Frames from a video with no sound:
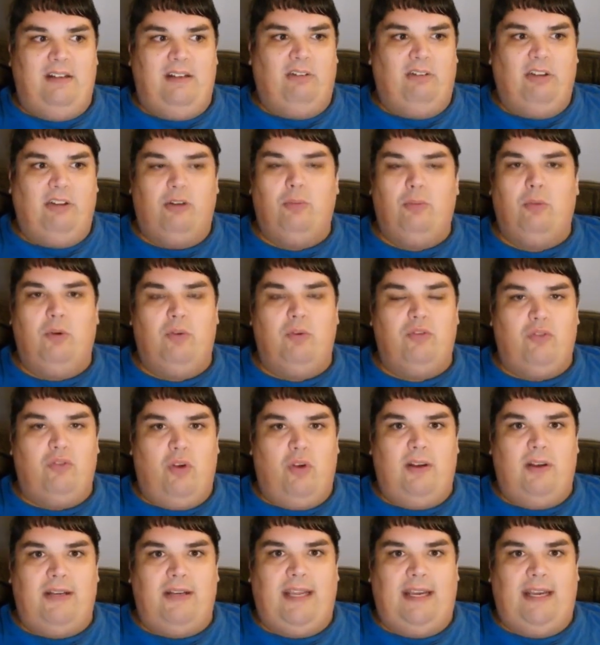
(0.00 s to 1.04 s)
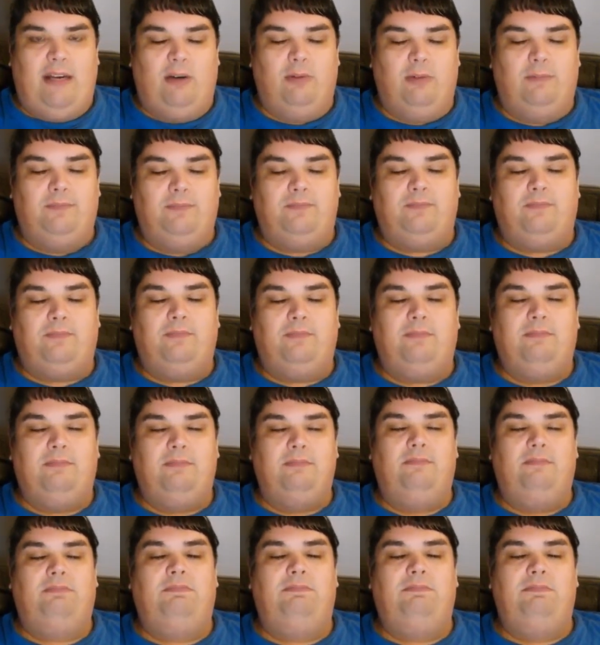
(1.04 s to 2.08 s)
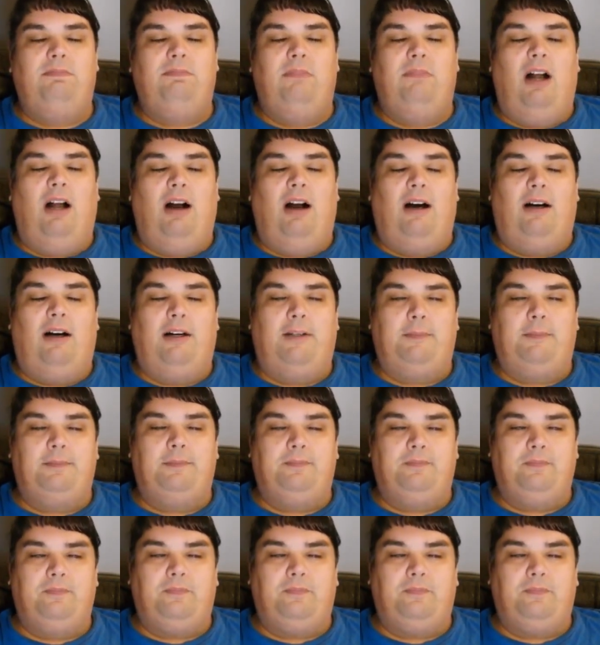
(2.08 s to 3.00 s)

a little more drawn out. Um,